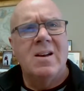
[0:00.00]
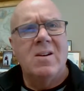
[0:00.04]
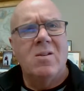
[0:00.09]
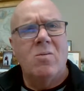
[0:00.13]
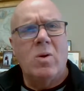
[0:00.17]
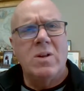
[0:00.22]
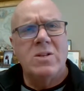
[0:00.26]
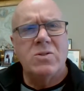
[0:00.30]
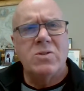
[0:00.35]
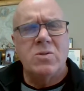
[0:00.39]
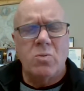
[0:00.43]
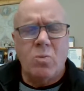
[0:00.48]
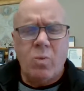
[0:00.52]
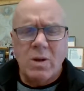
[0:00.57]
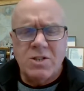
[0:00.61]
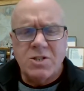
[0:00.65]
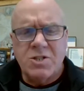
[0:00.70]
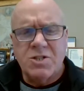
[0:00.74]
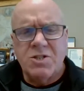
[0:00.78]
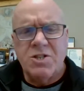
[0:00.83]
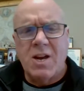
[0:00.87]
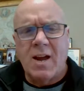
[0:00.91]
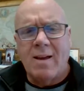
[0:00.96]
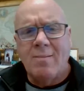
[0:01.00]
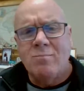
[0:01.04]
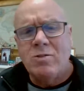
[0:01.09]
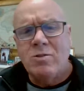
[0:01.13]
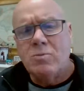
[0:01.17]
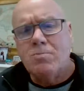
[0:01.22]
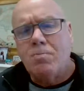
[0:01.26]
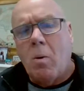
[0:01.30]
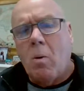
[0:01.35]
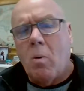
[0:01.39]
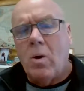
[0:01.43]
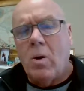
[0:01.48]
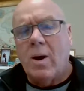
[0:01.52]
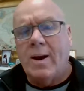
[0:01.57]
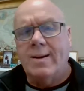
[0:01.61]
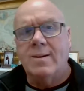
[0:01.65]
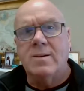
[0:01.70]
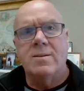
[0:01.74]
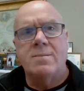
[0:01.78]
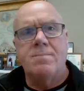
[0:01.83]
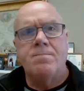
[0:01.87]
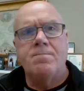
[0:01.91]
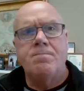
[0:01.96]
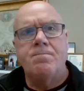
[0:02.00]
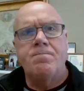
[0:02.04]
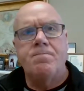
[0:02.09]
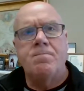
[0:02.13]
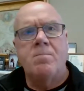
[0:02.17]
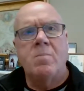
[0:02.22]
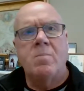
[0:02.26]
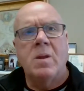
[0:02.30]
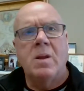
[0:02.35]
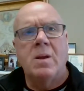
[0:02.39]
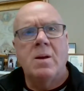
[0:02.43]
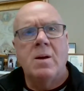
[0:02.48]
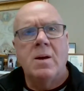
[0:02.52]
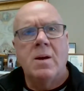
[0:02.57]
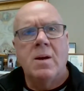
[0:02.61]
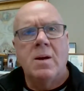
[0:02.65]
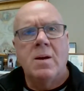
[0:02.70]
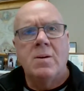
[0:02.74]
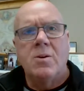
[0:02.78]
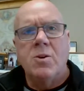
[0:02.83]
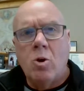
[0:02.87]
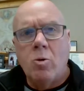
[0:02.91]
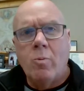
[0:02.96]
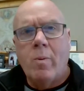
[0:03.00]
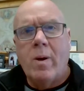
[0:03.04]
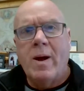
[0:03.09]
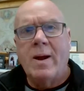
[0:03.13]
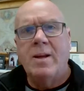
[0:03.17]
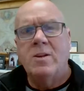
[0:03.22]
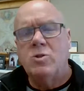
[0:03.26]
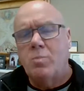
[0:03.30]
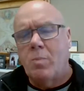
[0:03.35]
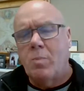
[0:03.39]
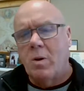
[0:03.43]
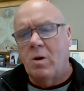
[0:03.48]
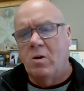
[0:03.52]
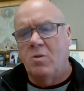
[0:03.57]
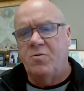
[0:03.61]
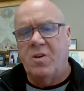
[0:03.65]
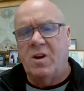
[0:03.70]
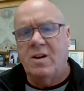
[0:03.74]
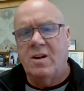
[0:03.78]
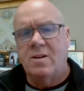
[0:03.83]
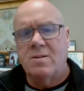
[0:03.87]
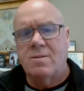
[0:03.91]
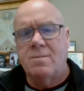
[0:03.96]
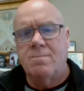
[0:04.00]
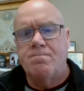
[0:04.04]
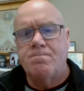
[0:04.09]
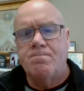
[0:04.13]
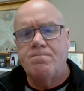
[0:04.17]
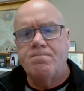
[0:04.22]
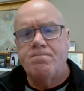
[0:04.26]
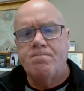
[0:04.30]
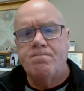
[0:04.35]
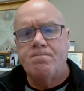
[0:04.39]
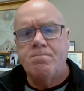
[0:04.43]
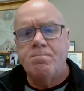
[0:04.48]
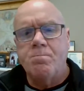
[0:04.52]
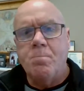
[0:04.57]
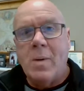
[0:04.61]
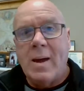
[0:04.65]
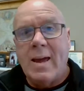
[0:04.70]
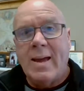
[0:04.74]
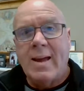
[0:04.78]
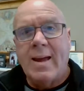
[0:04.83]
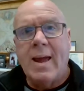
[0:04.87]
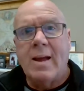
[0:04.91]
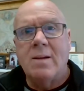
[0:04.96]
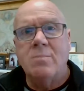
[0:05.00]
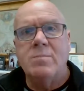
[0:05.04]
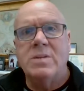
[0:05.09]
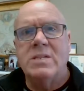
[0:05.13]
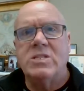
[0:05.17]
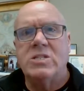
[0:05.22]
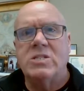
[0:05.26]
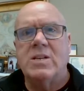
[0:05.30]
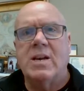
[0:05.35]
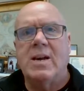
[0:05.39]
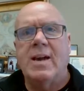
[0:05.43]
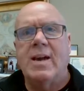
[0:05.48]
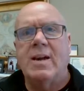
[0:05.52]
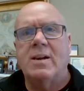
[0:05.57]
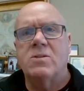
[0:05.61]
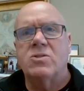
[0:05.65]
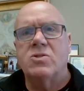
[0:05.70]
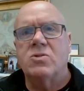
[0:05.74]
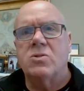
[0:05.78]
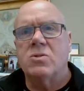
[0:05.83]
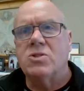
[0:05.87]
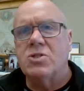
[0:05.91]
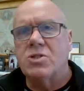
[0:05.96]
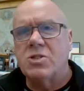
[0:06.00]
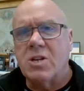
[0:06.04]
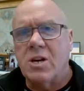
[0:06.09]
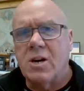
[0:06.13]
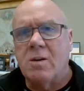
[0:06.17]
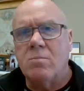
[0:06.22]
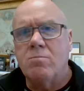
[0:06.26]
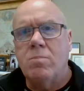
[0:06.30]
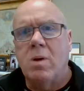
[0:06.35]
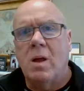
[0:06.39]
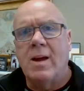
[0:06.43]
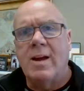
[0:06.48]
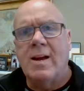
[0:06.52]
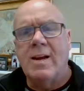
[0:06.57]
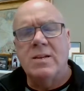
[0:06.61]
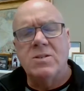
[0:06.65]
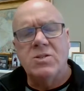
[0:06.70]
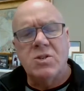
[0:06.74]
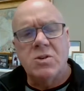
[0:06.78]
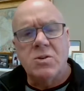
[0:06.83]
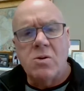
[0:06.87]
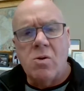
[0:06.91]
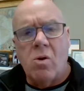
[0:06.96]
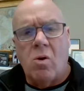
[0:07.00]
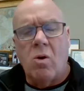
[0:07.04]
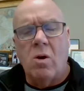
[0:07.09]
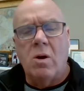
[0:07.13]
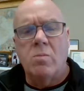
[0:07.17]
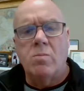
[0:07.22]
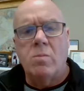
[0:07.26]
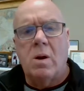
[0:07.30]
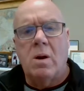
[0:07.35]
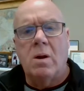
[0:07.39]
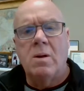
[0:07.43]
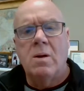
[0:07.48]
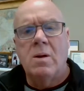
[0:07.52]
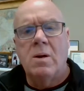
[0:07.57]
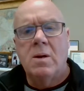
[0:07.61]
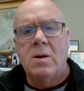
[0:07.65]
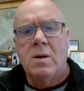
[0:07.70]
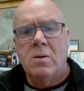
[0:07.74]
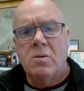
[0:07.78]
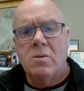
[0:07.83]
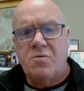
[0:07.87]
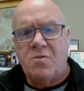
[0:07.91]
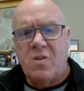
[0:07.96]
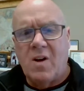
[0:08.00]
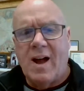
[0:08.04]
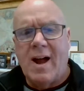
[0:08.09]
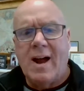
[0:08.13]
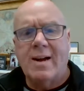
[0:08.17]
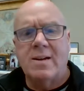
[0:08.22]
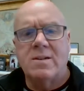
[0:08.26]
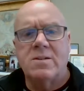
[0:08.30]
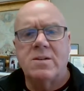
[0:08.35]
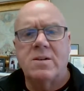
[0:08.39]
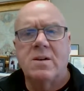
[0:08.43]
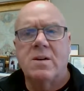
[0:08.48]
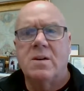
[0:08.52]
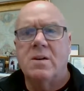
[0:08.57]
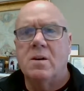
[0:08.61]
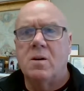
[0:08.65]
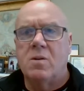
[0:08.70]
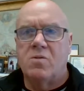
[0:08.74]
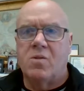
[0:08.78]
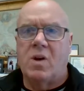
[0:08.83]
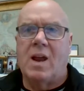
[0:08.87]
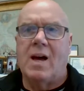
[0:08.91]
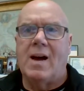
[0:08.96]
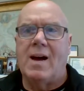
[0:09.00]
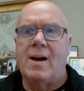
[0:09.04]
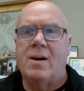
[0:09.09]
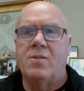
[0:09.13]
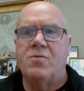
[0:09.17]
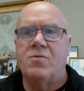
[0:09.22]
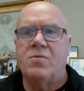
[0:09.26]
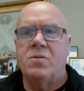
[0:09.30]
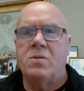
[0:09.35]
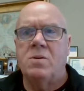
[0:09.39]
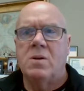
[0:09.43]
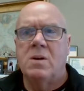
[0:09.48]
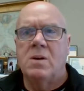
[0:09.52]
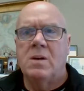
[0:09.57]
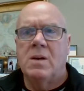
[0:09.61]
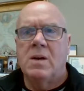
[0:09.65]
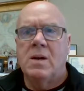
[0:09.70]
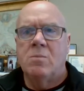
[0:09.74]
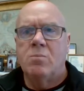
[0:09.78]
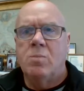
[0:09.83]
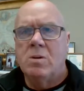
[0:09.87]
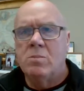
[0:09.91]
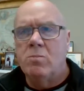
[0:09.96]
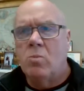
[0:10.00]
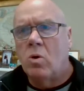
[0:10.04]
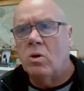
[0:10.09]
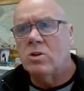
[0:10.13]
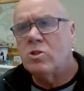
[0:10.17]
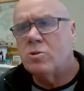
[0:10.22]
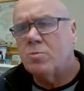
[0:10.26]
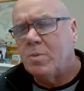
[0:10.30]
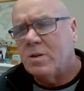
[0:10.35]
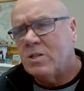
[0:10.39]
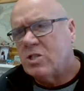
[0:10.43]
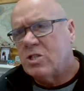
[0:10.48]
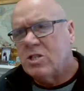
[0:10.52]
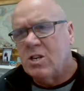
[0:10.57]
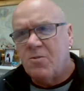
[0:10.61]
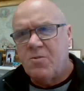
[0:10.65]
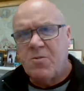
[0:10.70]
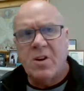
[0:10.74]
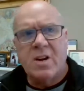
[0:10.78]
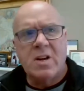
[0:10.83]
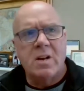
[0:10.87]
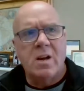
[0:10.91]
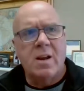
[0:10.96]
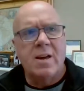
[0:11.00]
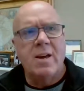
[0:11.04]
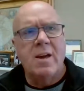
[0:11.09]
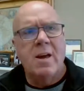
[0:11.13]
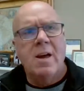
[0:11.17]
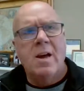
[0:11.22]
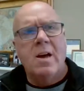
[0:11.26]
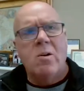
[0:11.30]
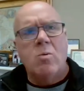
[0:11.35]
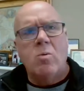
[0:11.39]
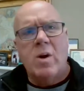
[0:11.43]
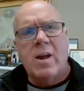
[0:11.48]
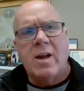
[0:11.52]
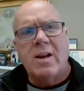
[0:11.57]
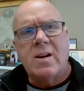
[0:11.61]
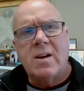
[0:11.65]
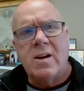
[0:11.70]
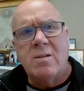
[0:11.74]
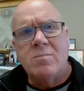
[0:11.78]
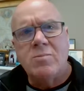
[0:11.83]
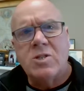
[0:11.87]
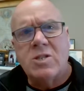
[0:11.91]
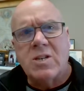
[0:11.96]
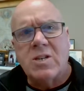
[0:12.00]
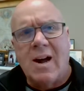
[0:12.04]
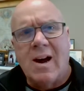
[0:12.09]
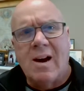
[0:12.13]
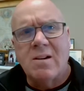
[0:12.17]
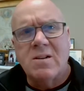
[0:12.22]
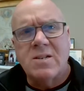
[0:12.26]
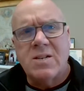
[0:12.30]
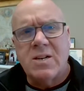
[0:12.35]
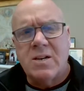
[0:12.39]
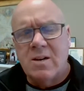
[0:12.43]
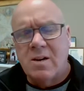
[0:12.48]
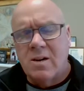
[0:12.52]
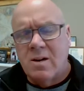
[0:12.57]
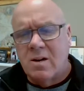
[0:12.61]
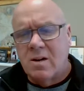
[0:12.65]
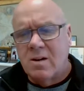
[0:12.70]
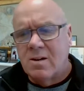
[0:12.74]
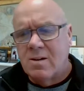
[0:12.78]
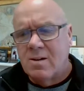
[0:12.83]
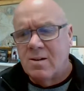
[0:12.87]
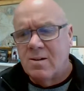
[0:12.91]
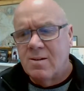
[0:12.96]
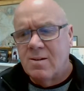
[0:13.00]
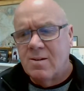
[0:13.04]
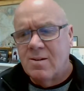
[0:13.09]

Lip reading: What's James' point? Nobody's perfect. Making mistakes or stumbling is a normal fact of life. But more specifically, when it comes to our tongue,